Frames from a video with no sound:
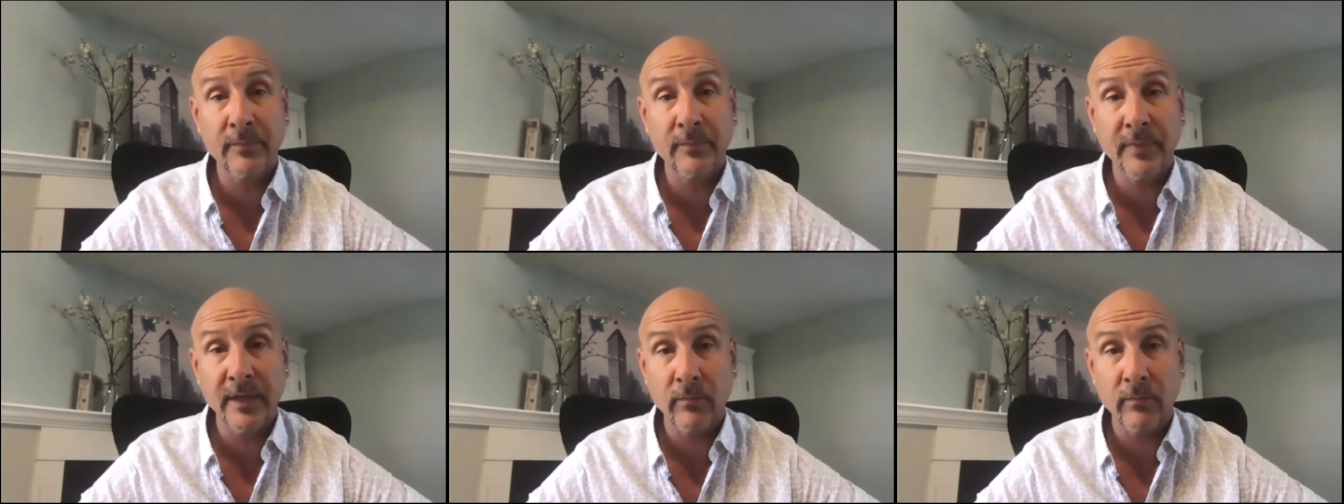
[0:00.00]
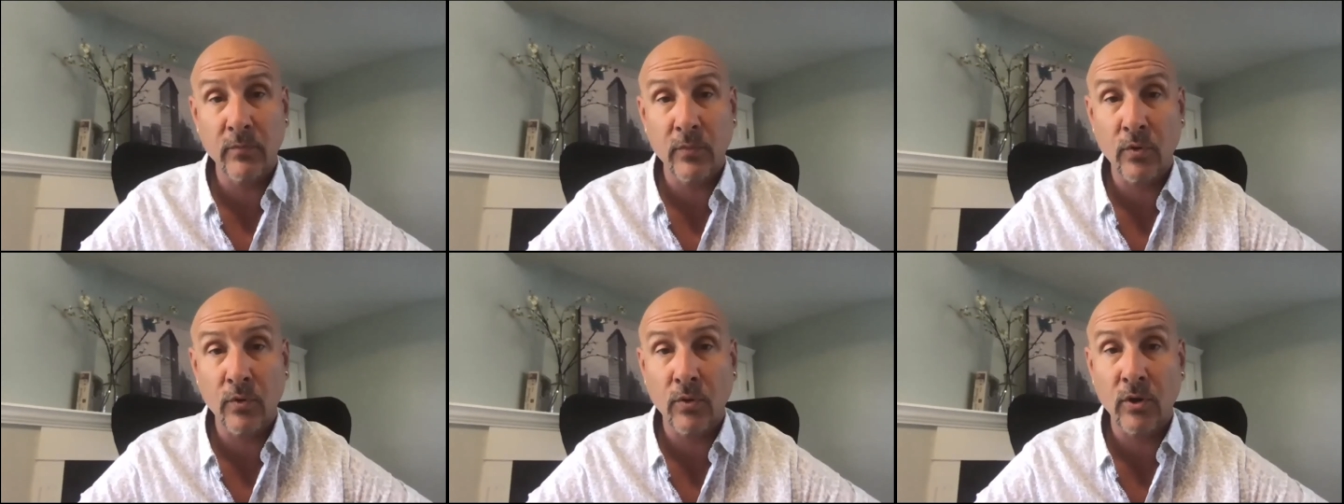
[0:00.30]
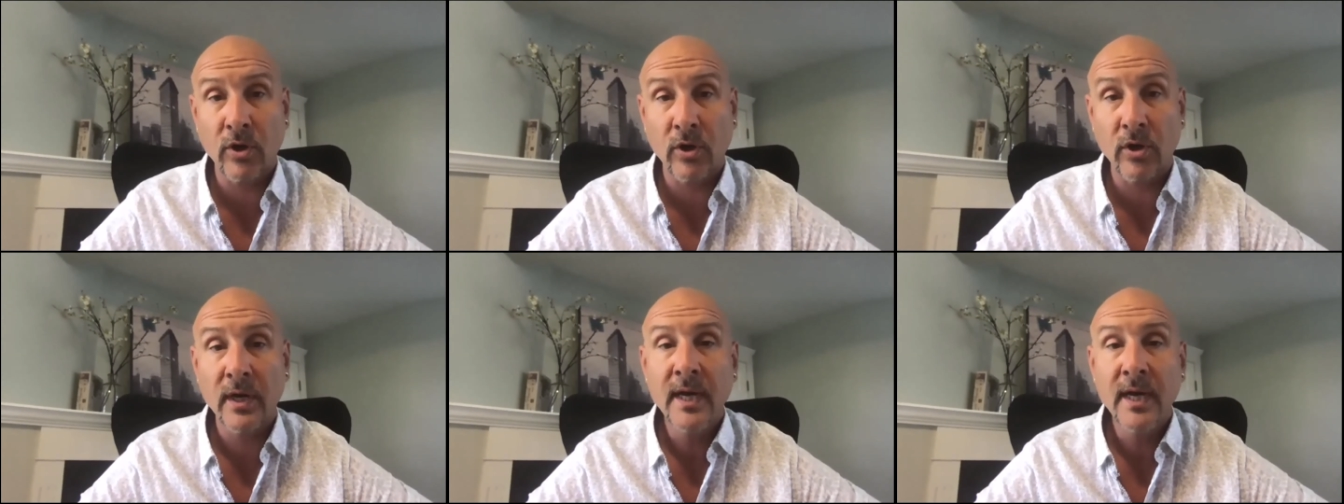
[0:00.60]
bit
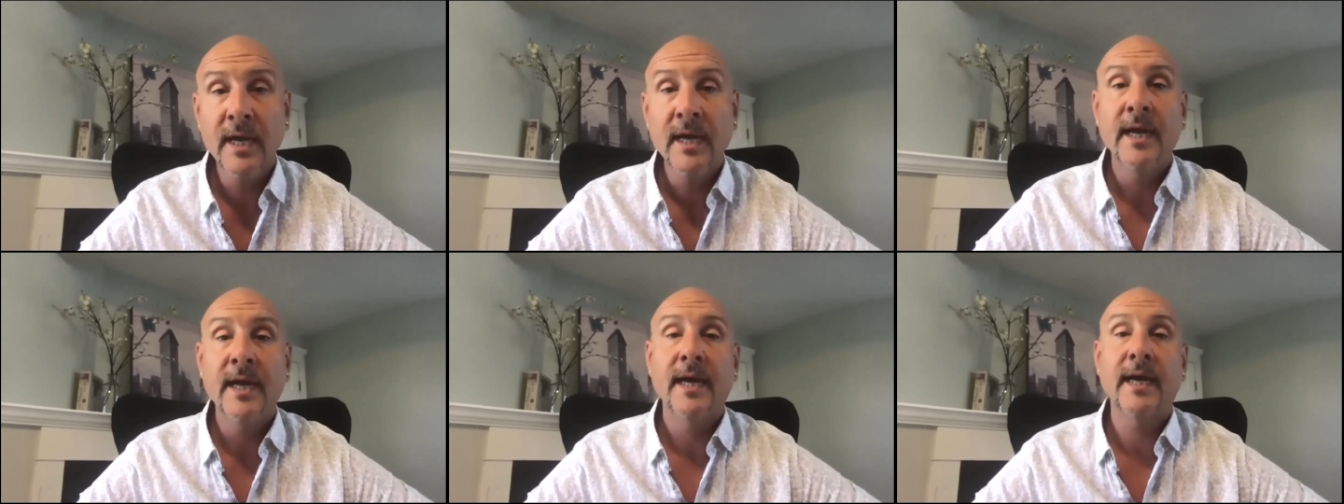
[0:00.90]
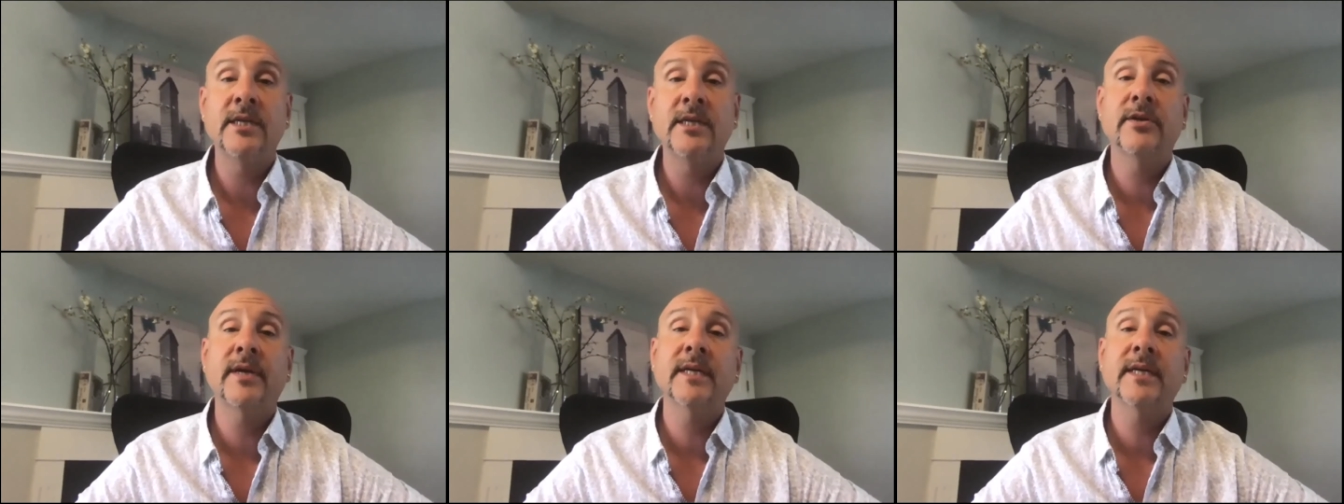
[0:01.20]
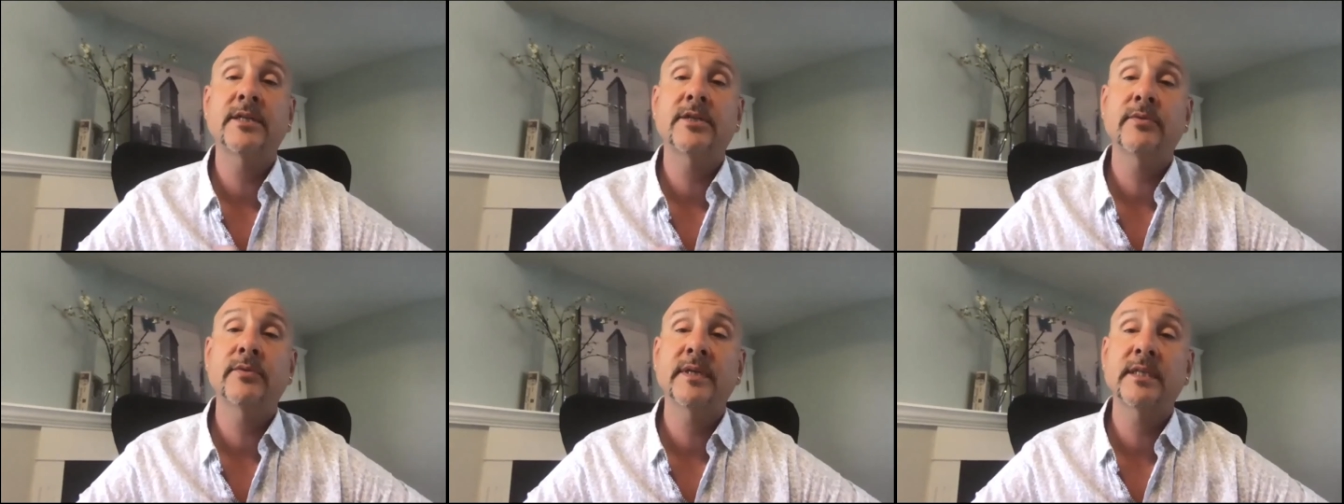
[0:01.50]
more and you get
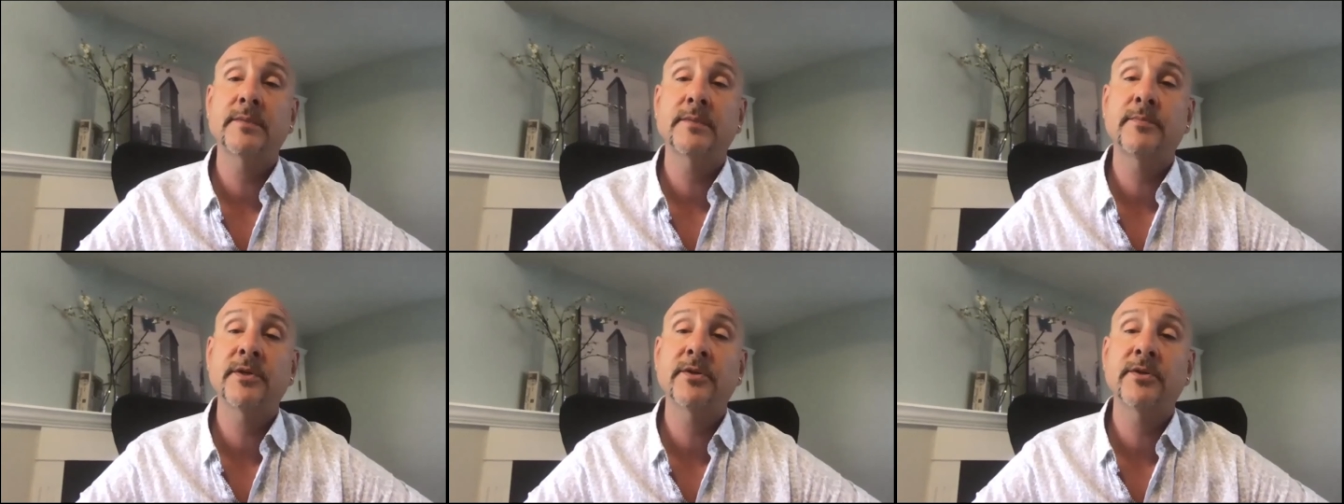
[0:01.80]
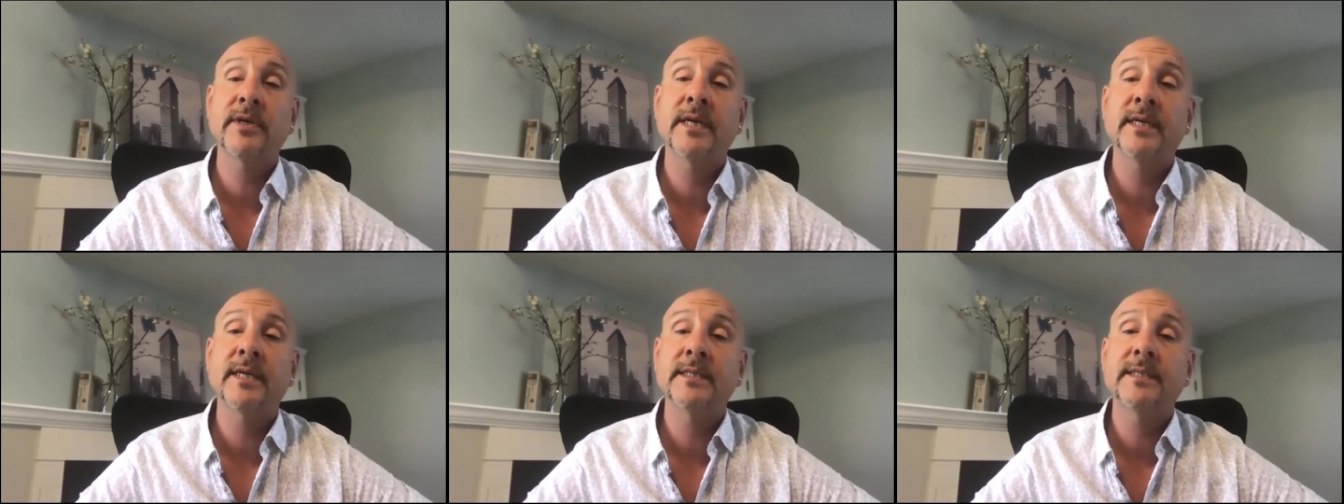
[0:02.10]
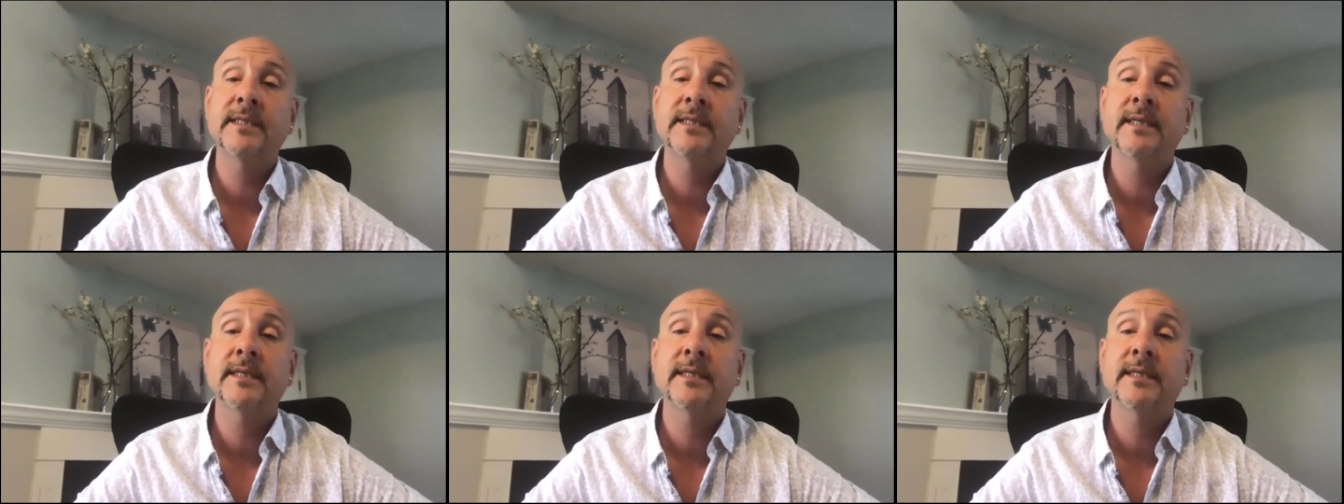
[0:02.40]
to experience
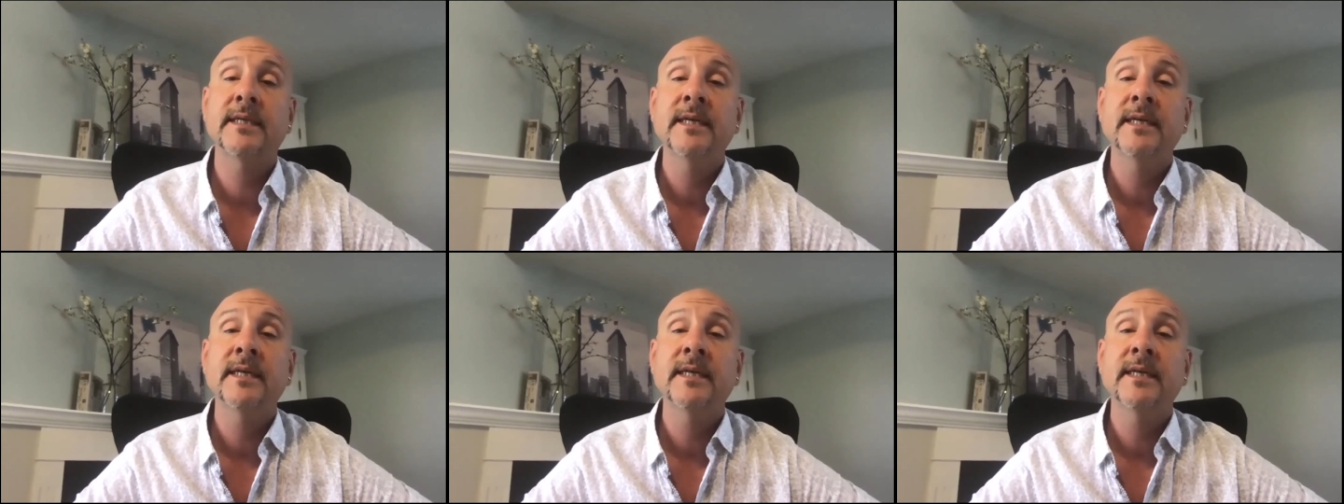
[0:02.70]
it.